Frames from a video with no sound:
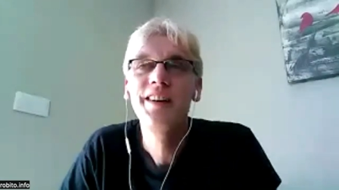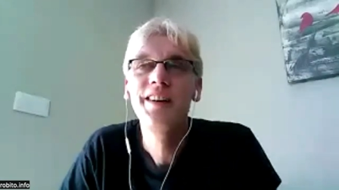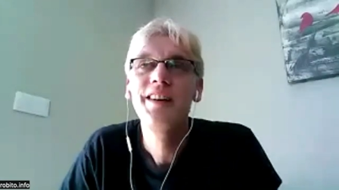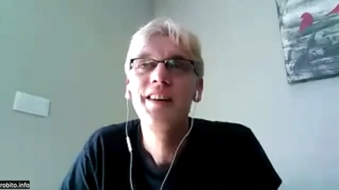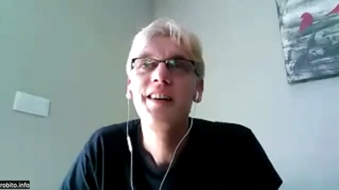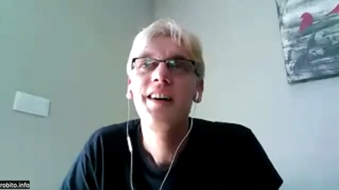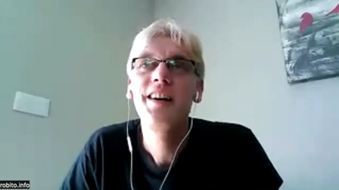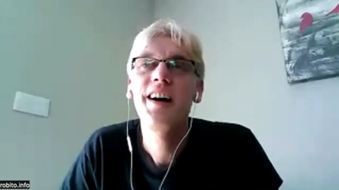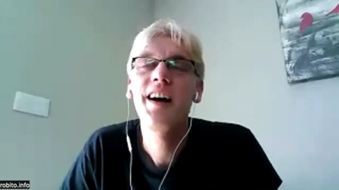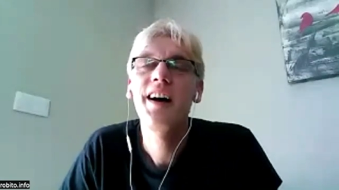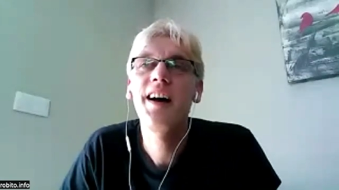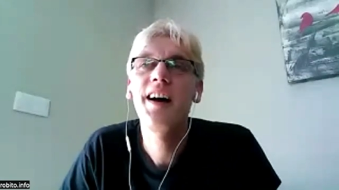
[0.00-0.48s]

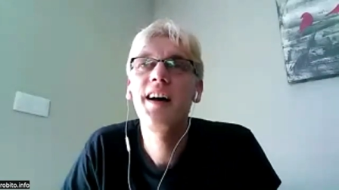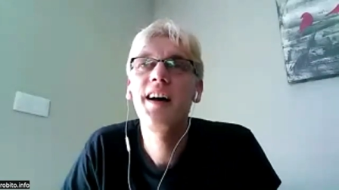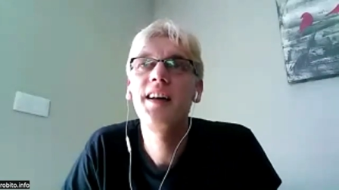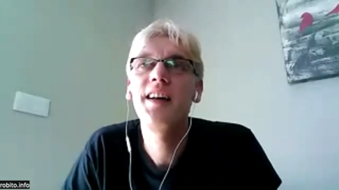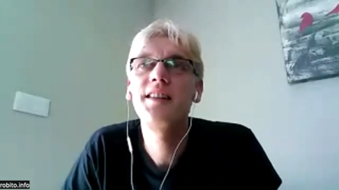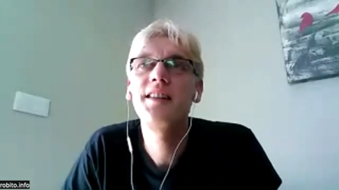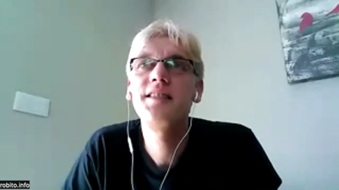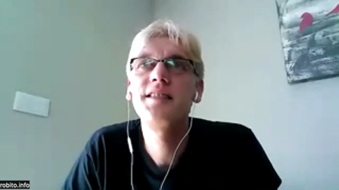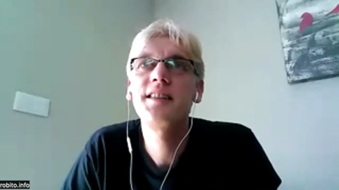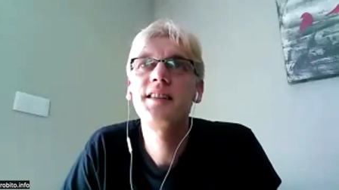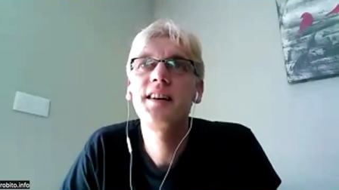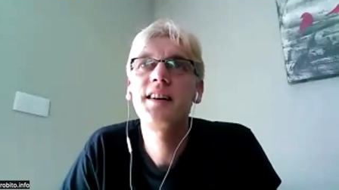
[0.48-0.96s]
And
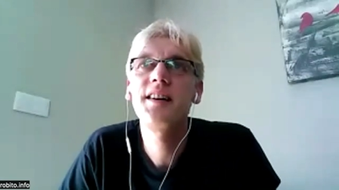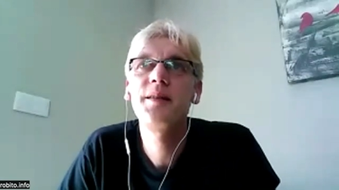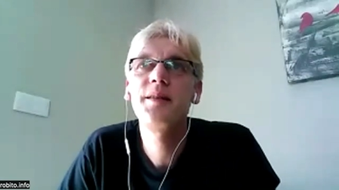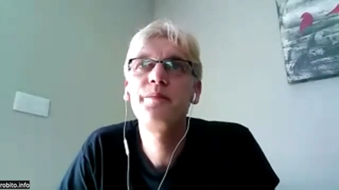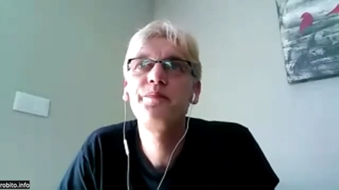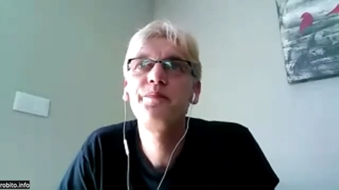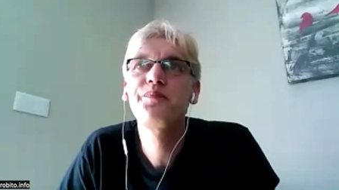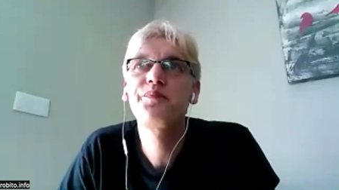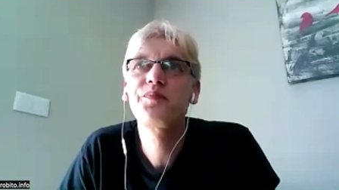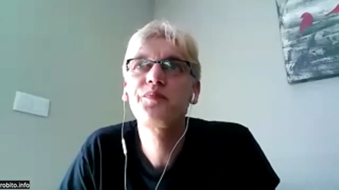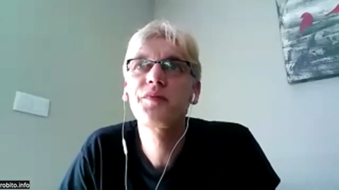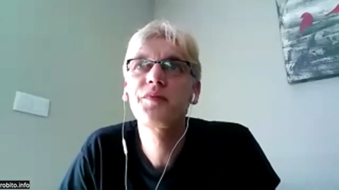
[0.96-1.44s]

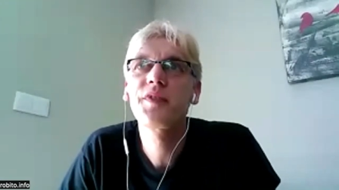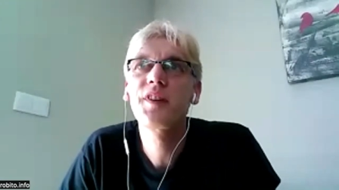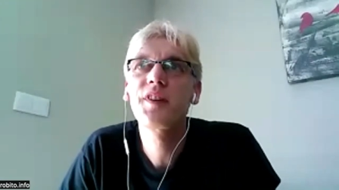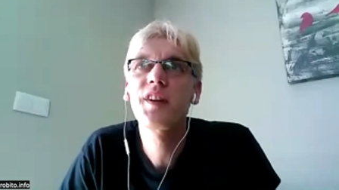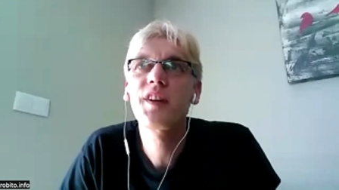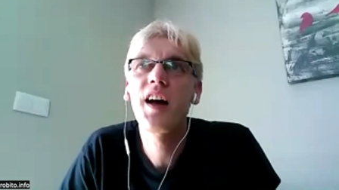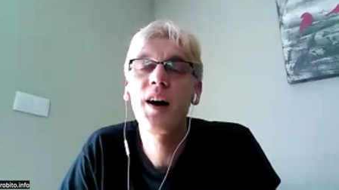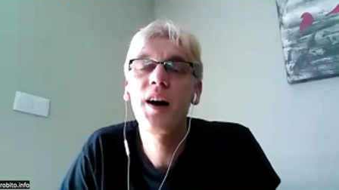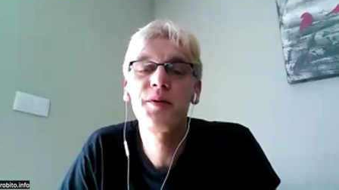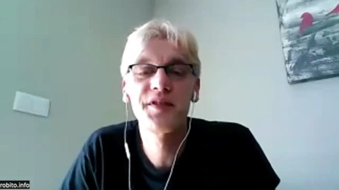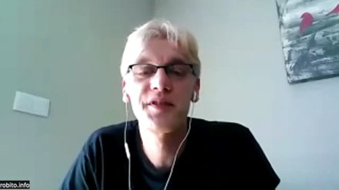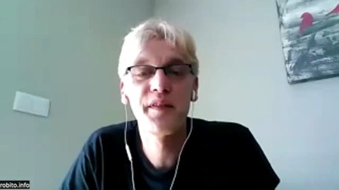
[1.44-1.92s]
I was
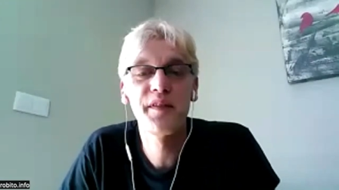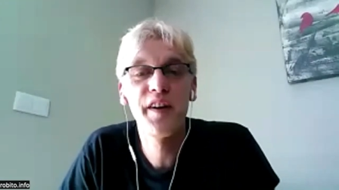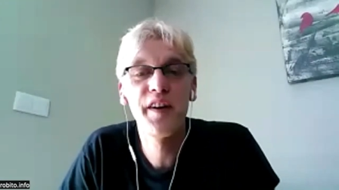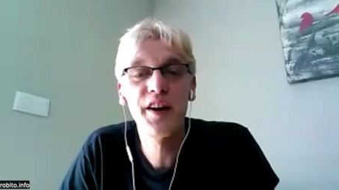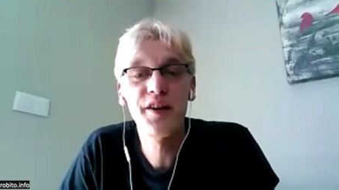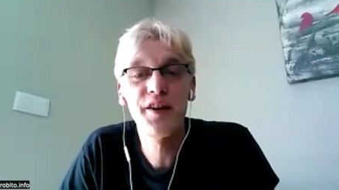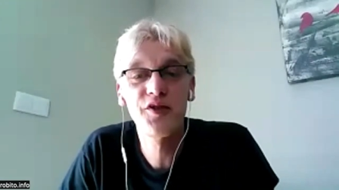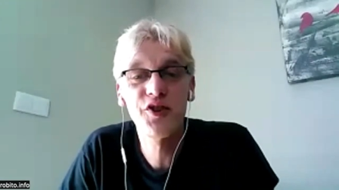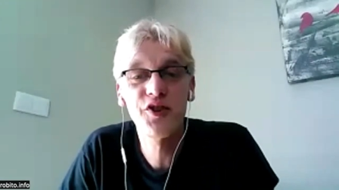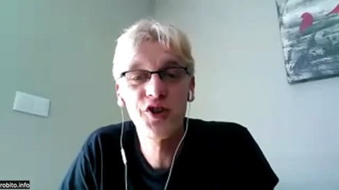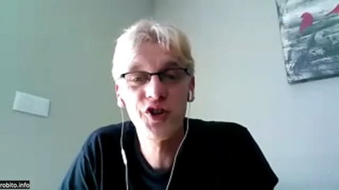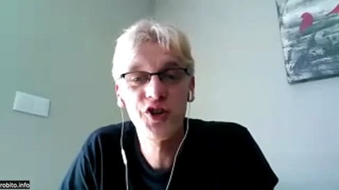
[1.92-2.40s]
afraid of
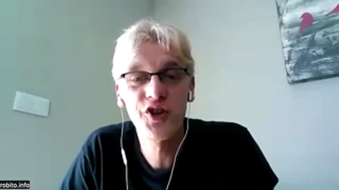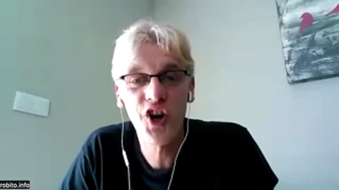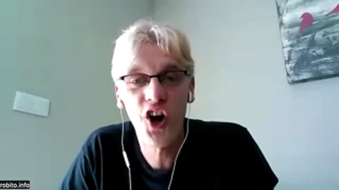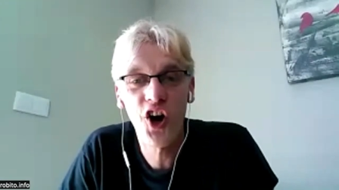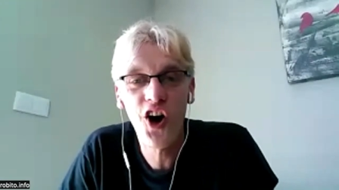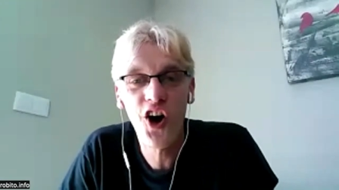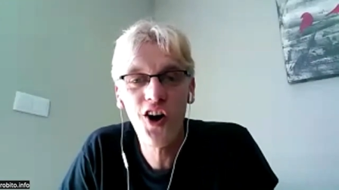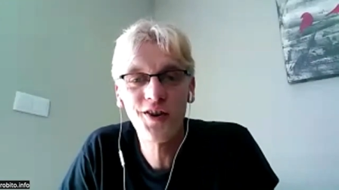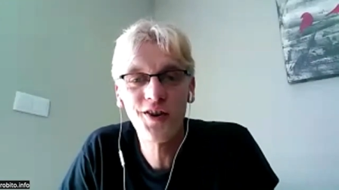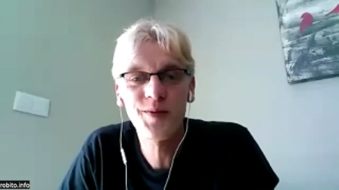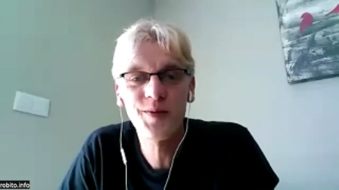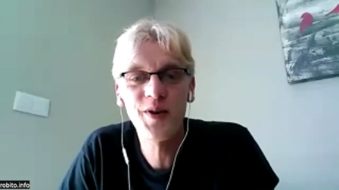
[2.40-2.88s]
sharks
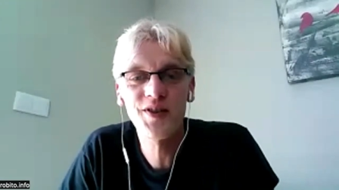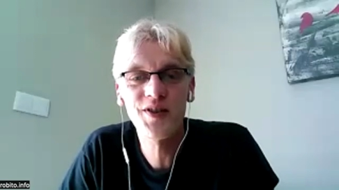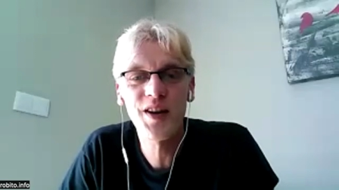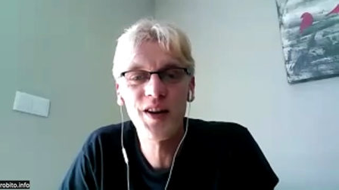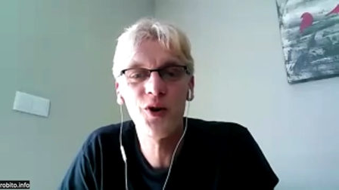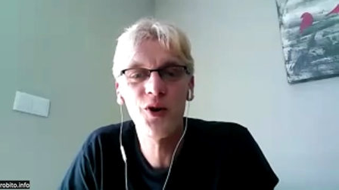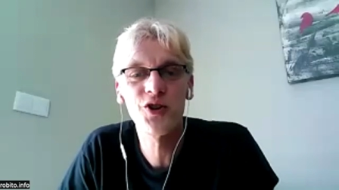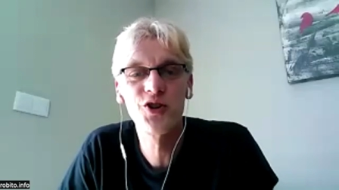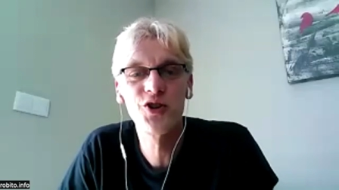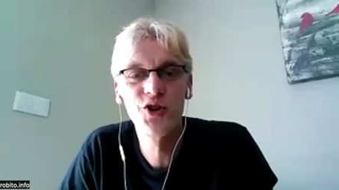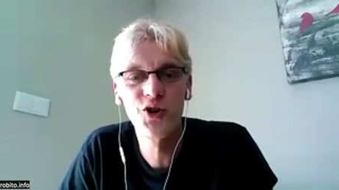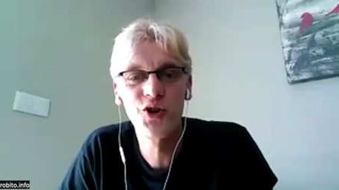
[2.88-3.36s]
because I watched
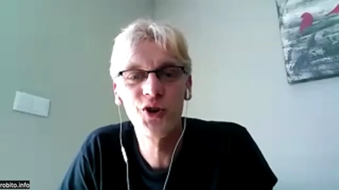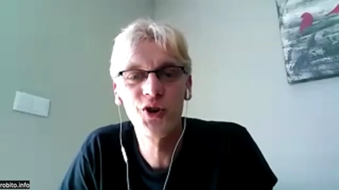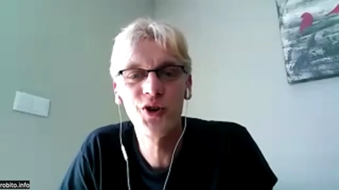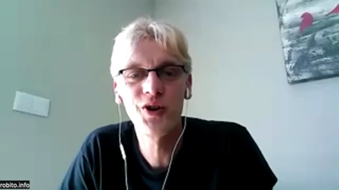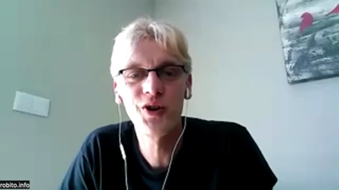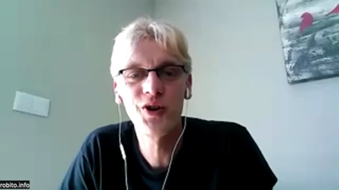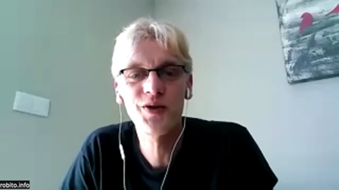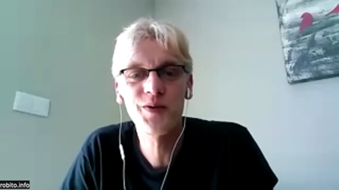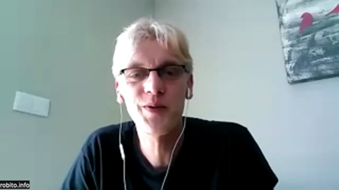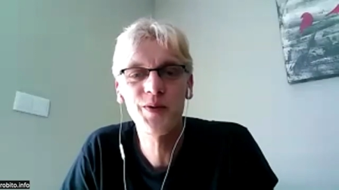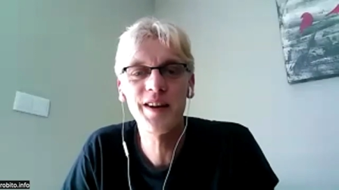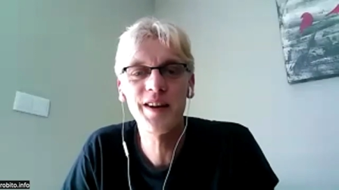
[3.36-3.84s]
Jaws
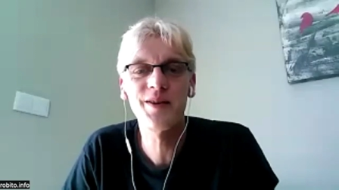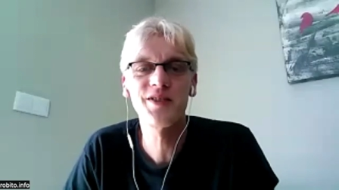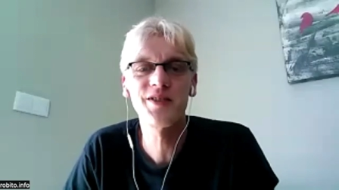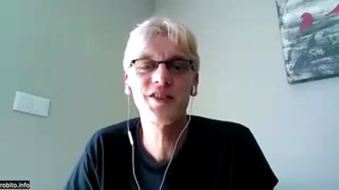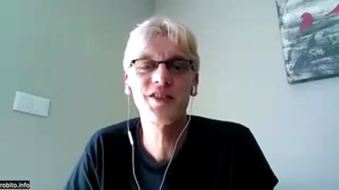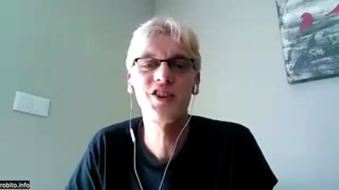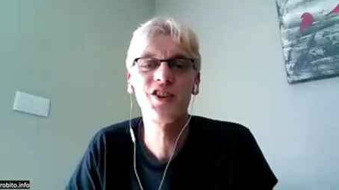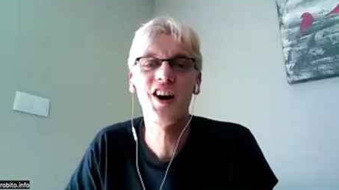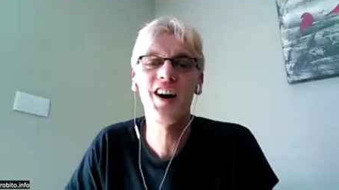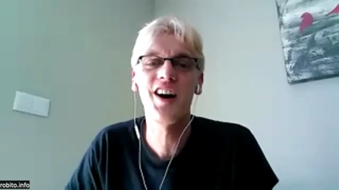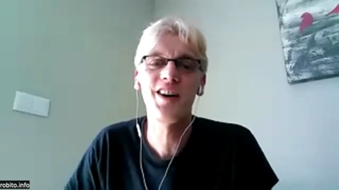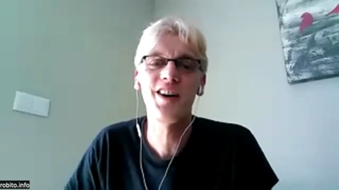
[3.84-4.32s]
when I was a
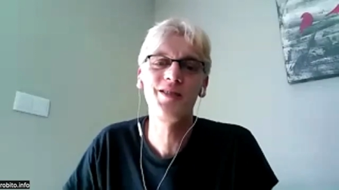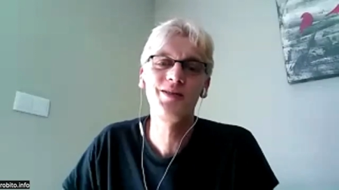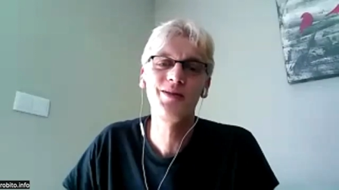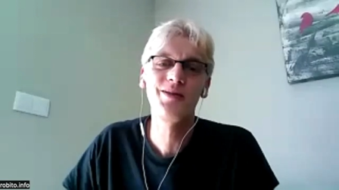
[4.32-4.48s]
child.